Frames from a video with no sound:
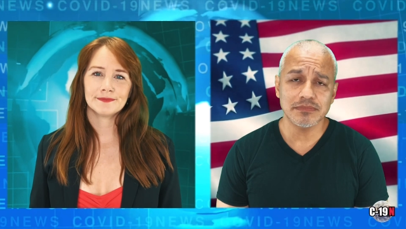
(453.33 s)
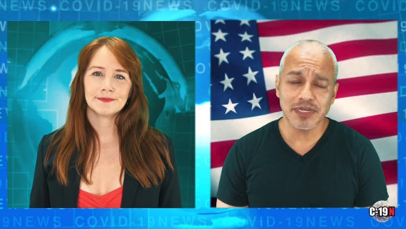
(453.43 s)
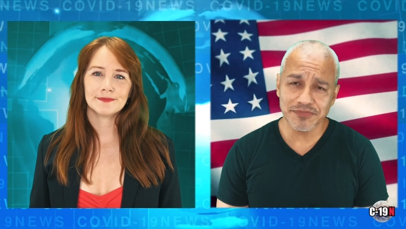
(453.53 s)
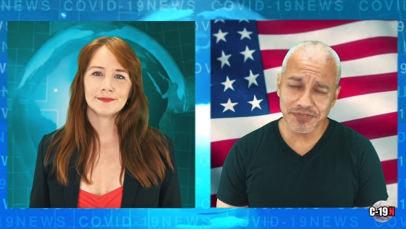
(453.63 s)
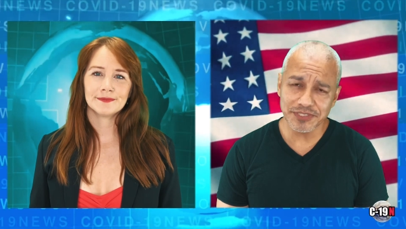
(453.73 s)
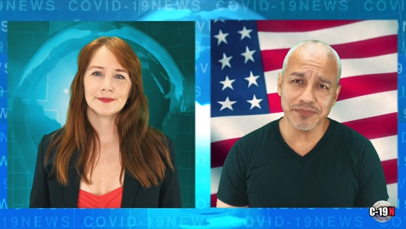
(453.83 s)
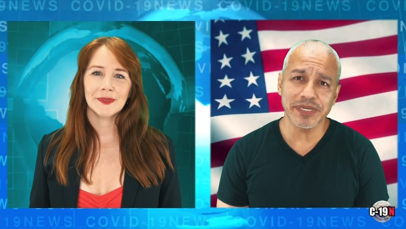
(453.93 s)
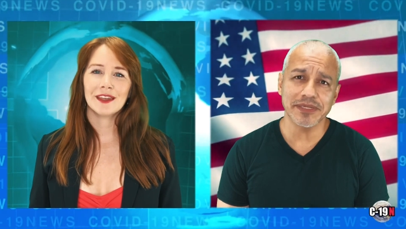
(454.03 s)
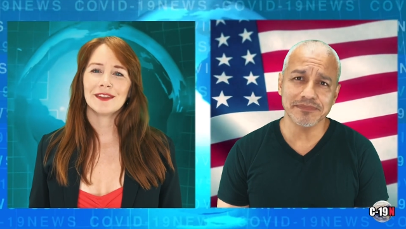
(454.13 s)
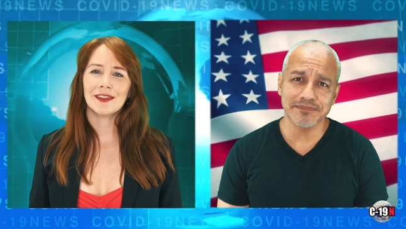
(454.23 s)
Speaker 1: I feel you,
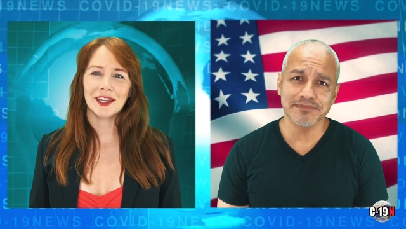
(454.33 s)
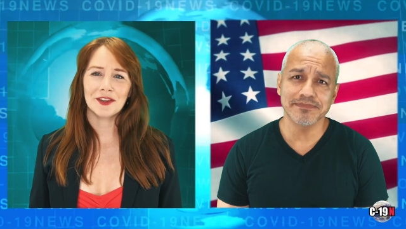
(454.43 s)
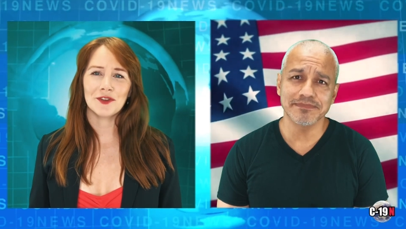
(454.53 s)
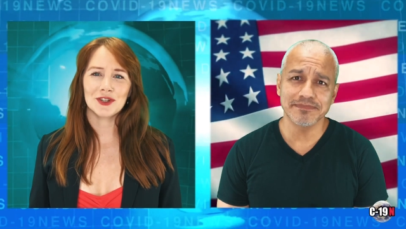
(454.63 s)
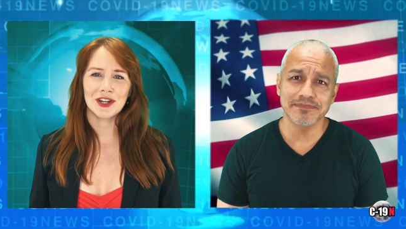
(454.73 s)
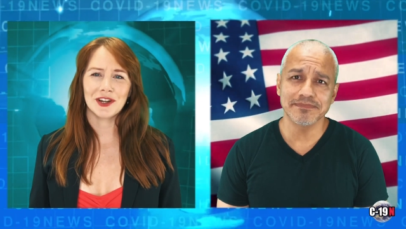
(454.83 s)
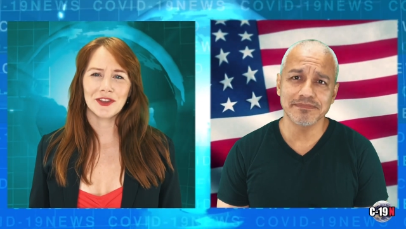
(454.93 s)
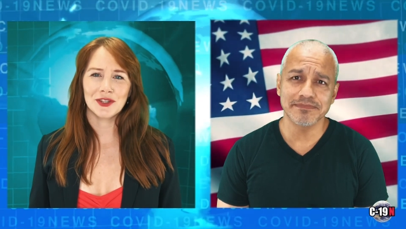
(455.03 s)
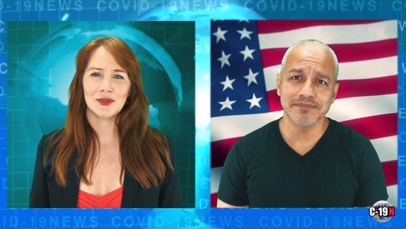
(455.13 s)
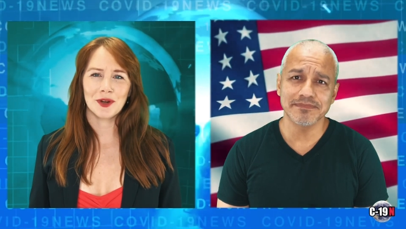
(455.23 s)
man.
Speaker 2: Thank you for sharing
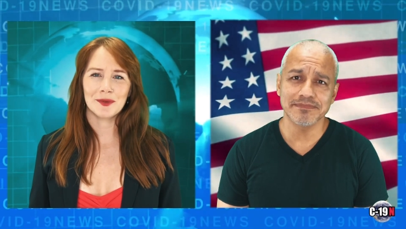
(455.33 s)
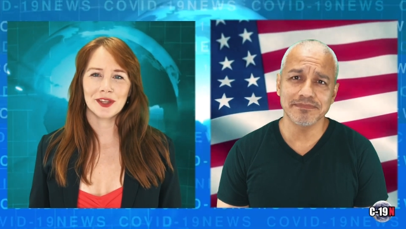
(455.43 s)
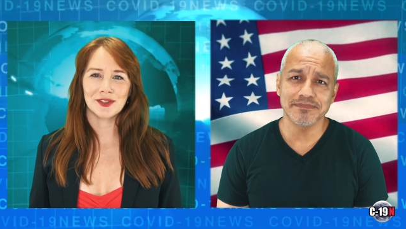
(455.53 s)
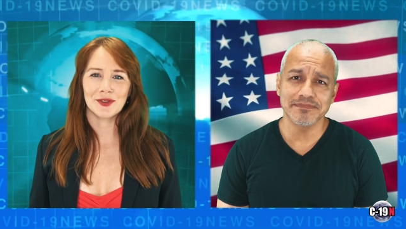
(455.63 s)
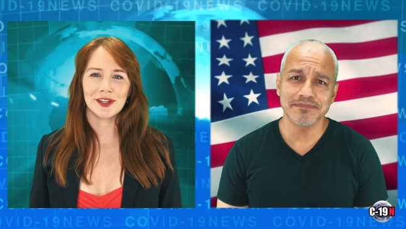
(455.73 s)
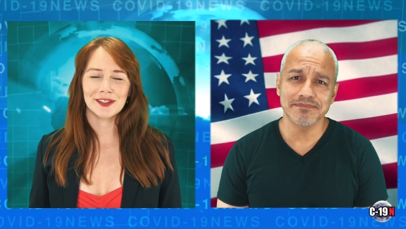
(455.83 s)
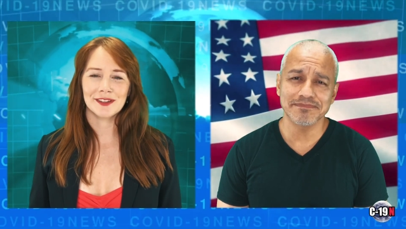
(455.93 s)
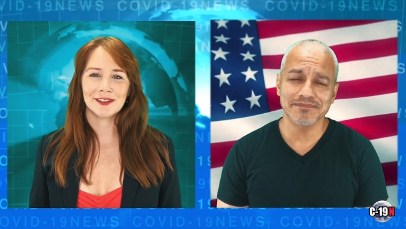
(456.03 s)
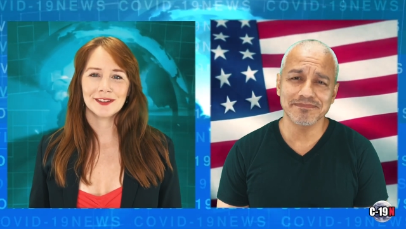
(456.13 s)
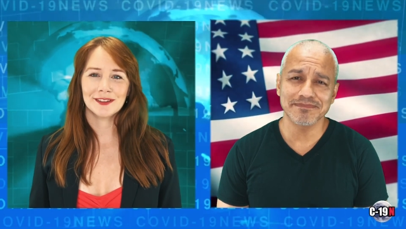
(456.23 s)
that story with us, Chris.
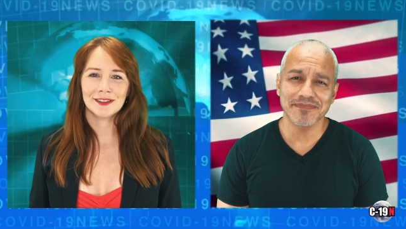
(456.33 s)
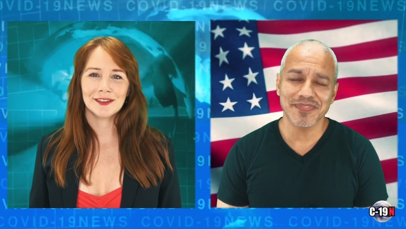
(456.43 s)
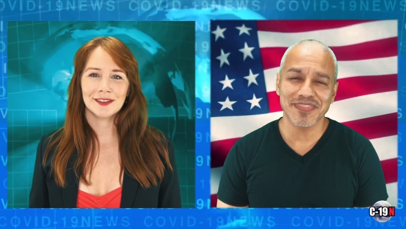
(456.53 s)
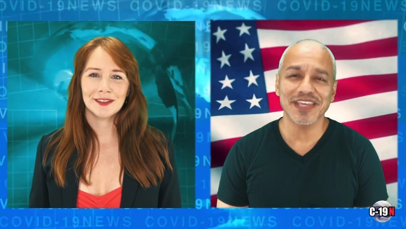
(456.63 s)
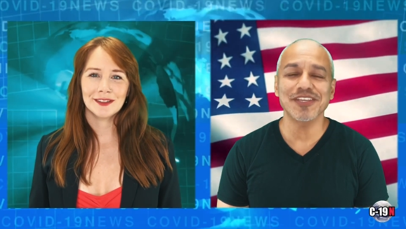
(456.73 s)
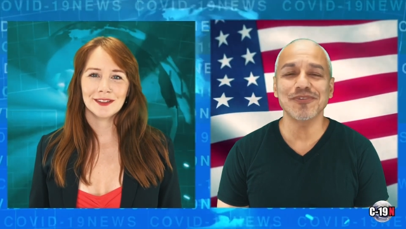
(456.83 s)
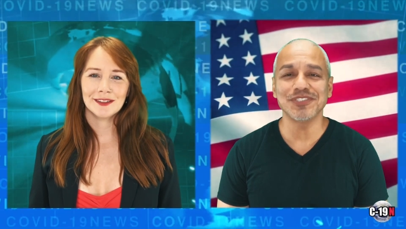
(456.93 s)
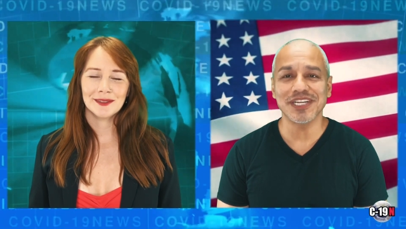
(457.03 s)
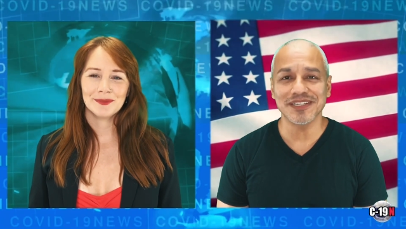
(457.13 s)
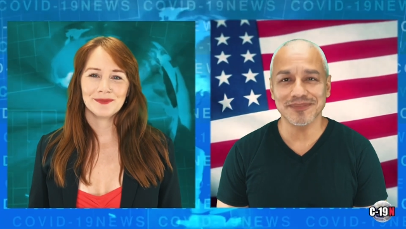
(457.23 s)
Speaker 1: Thank you, Jenna.